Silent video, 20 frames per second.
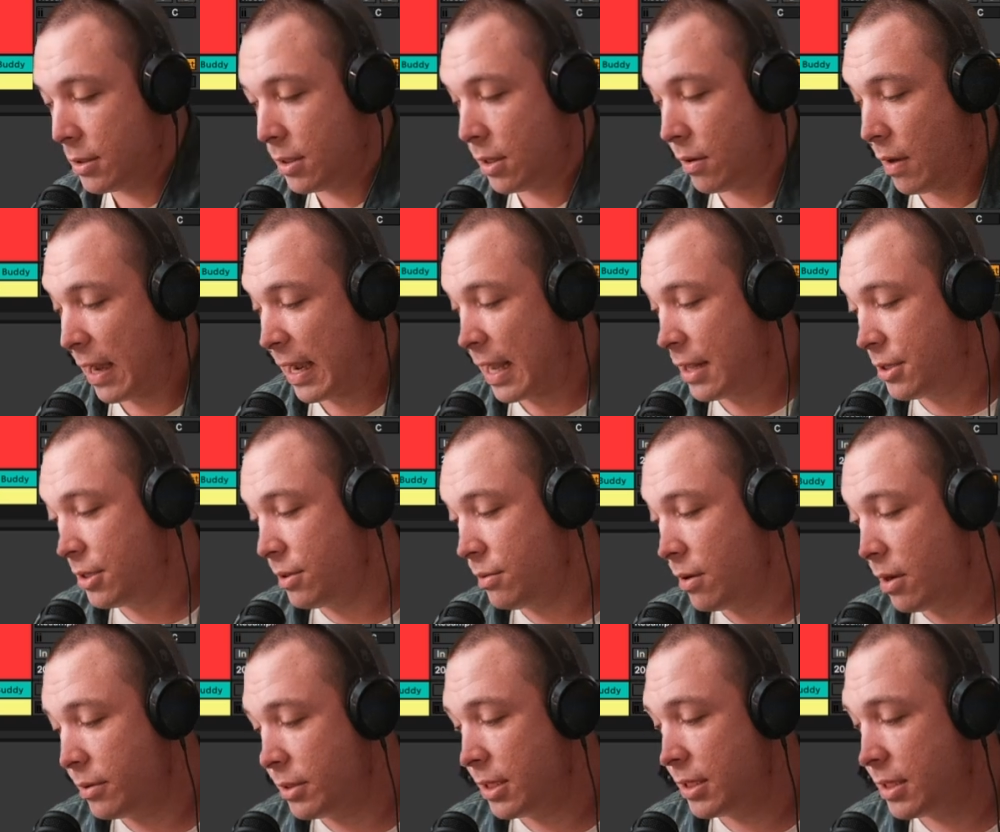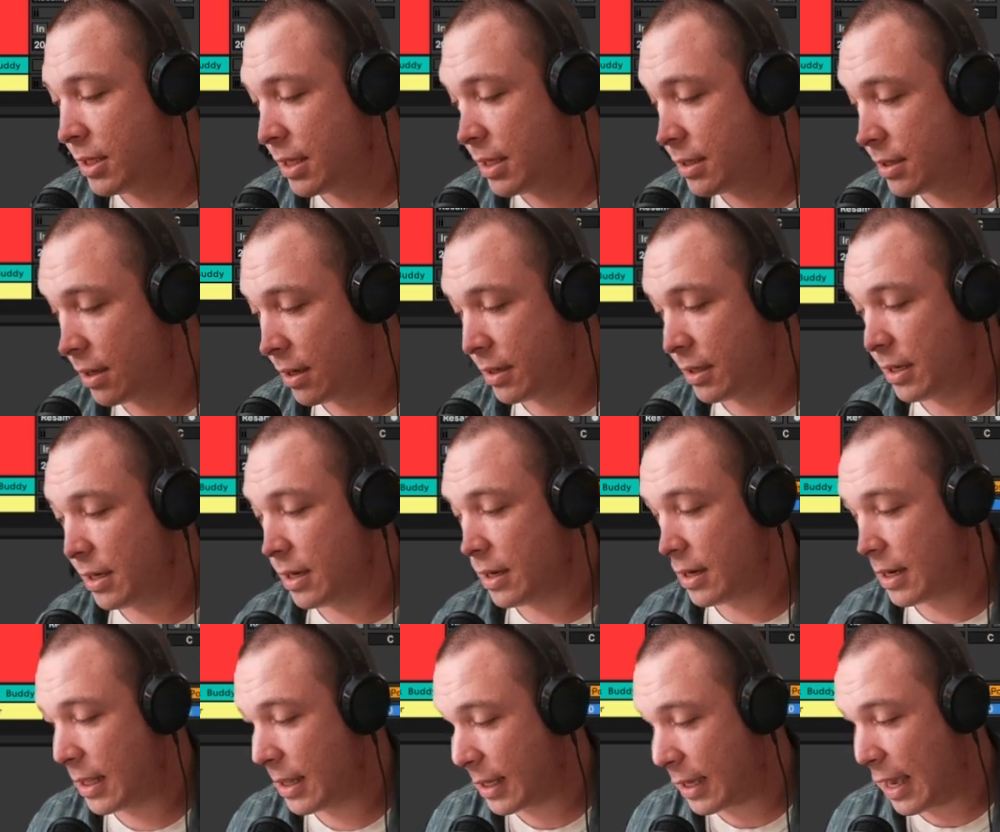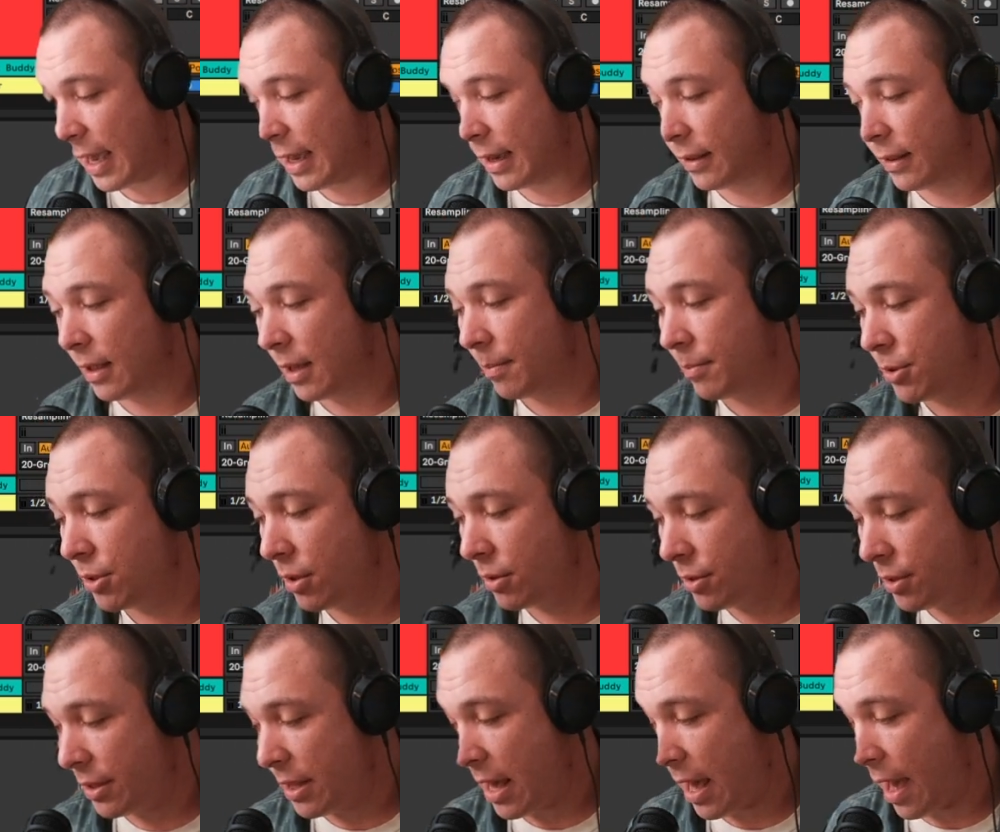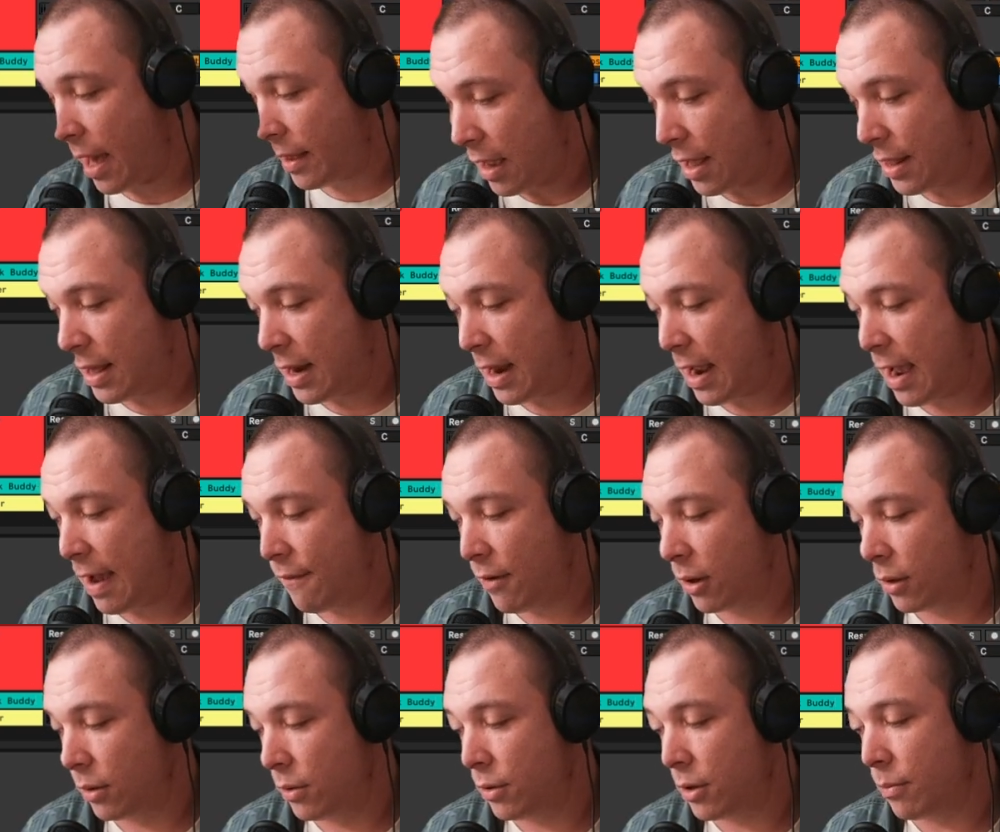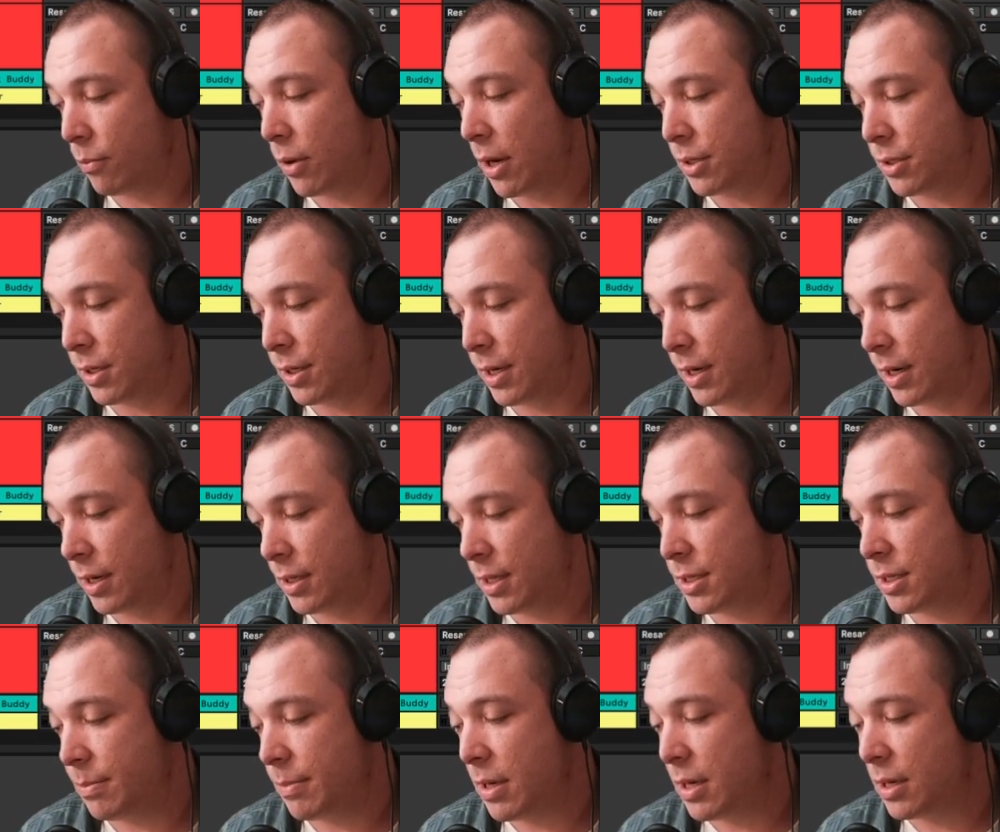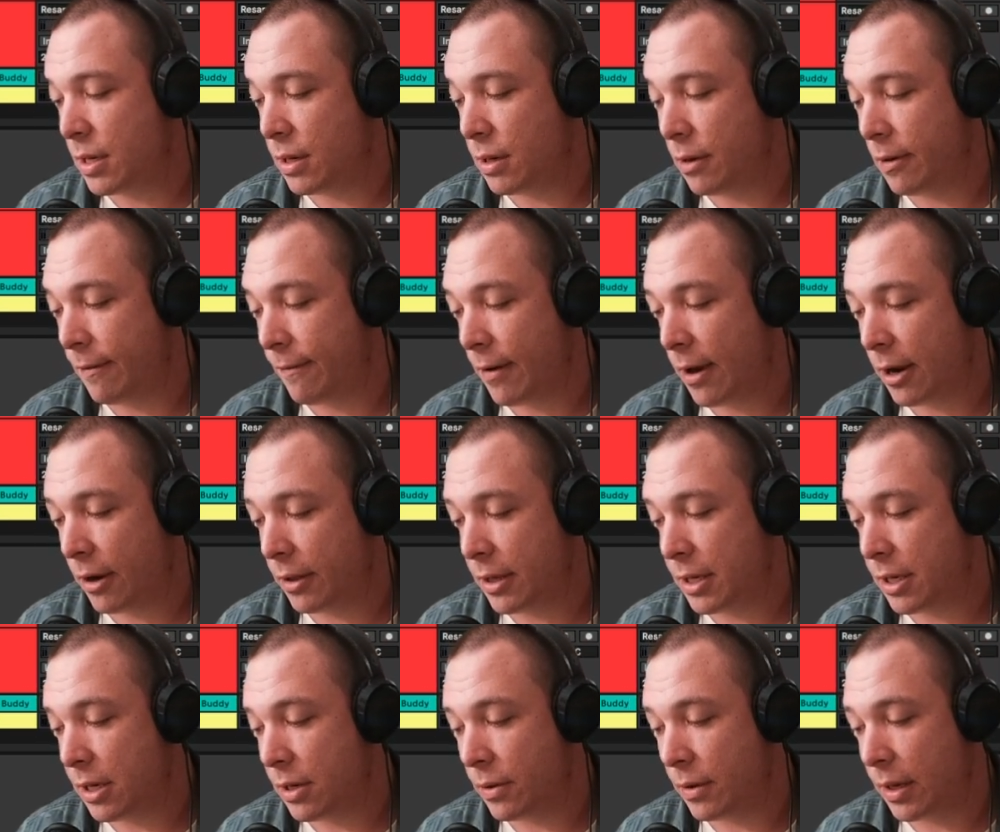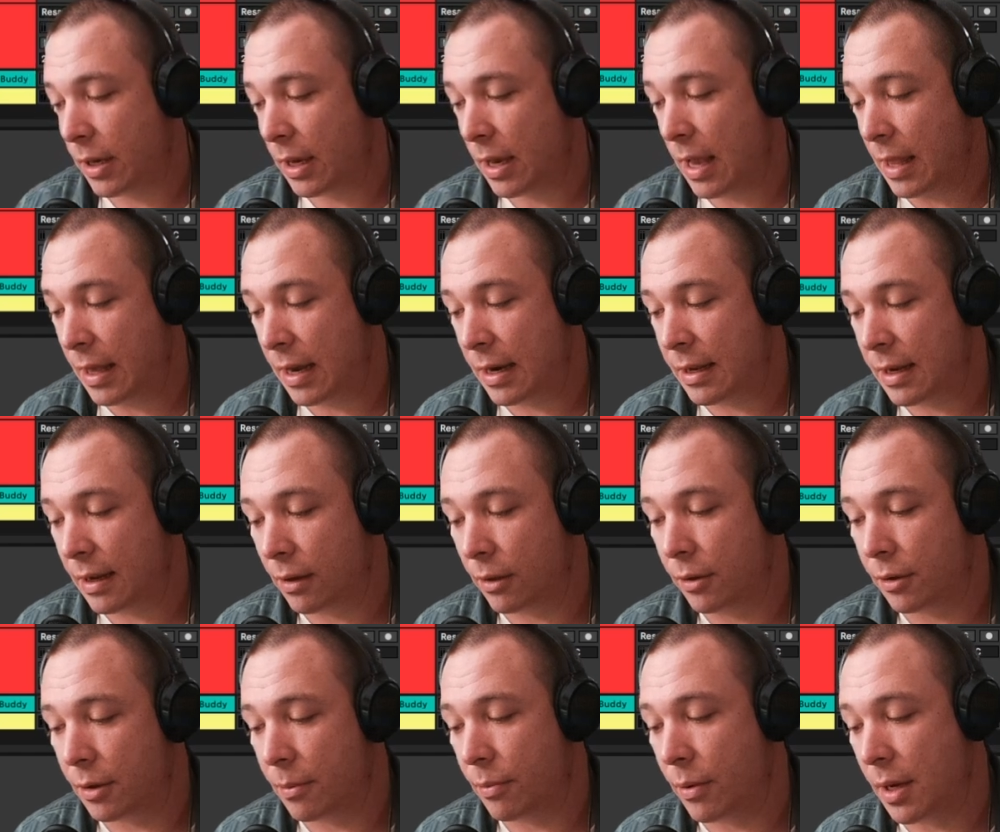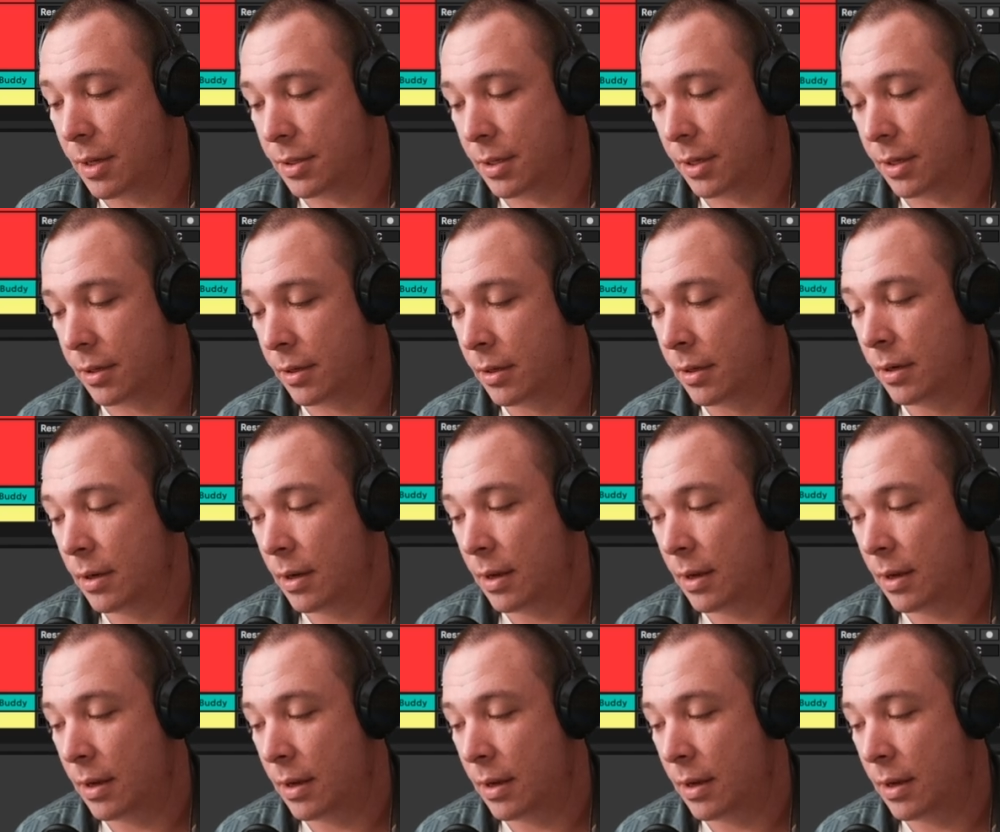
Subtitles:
So I got 2 OTTs on here. I got the K-clip, showed you that. And then I have a glue compressor here. I did some EQ, final EQing, and then I did glue compressor.